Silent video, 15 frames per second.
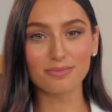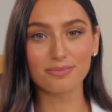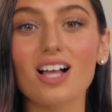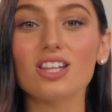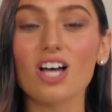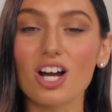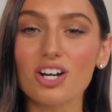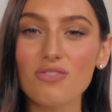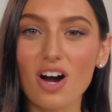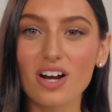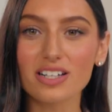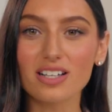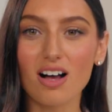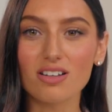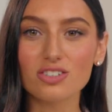A lot of
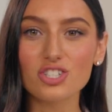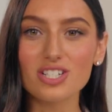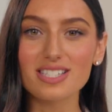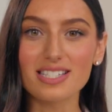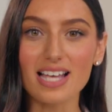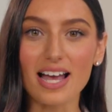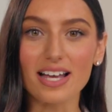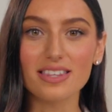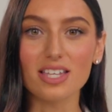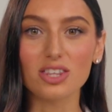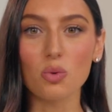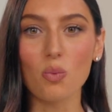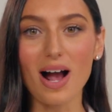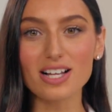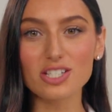audiologists say that
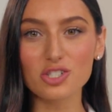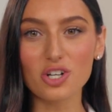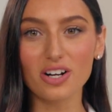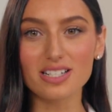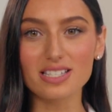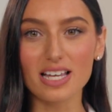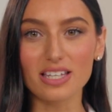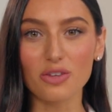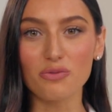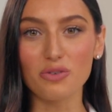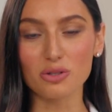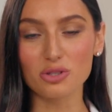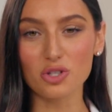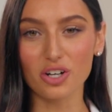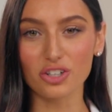the wax guard is like the
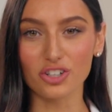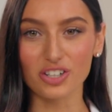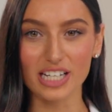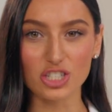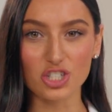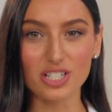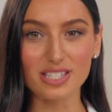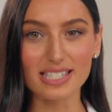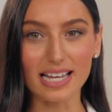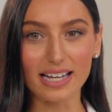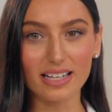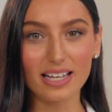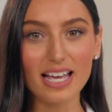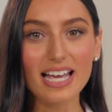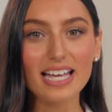filter on your kitchen
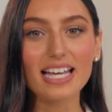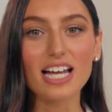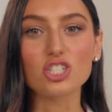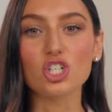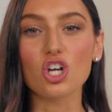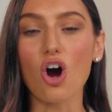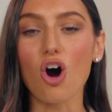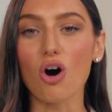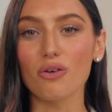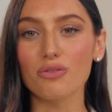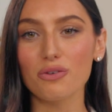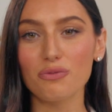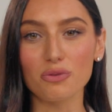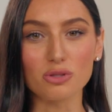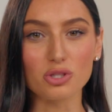sink, catching all of
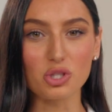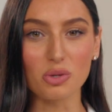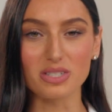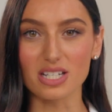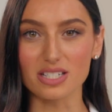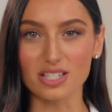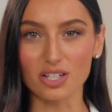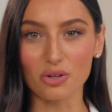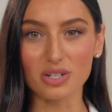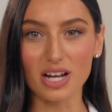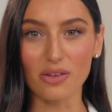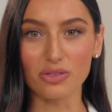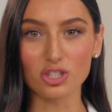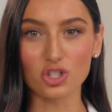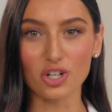the food so it doesn't go
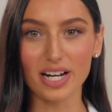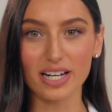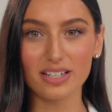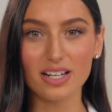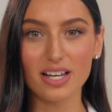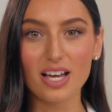down the drain.